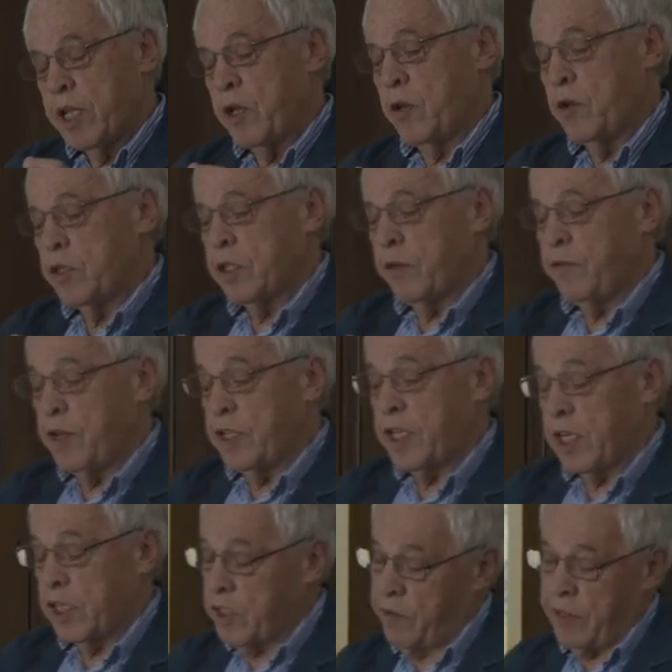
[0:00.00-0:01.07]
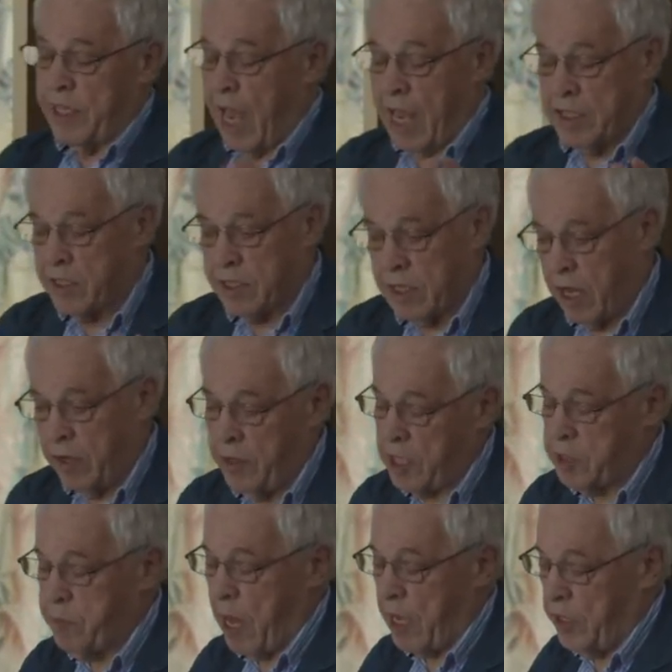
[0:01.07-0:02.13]
use the physics of a gas cloud and
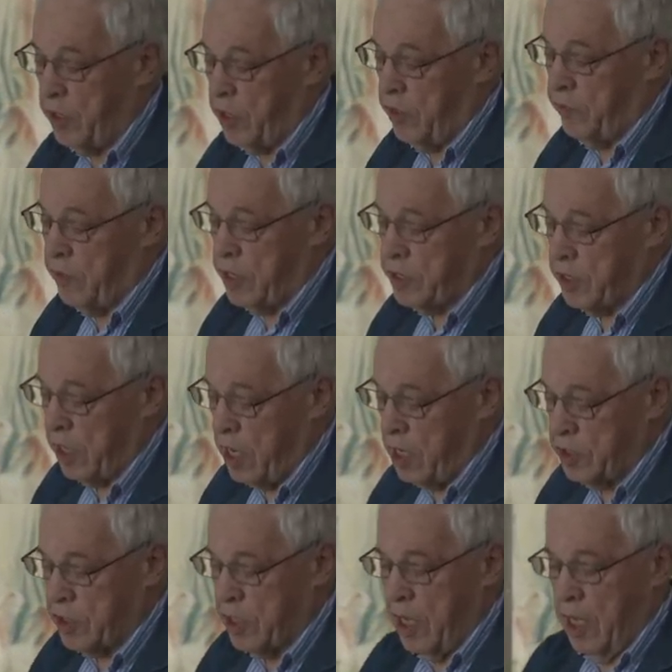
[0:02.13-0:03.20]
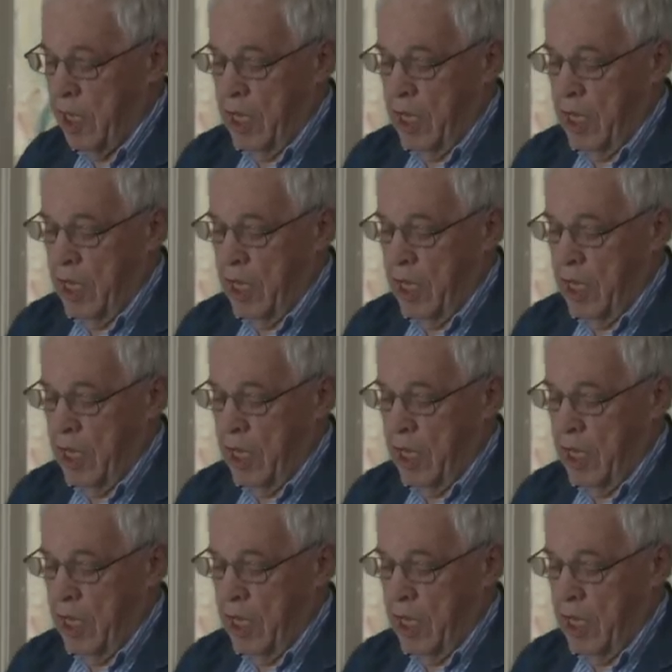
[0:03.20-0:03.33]
expanding universe and ask,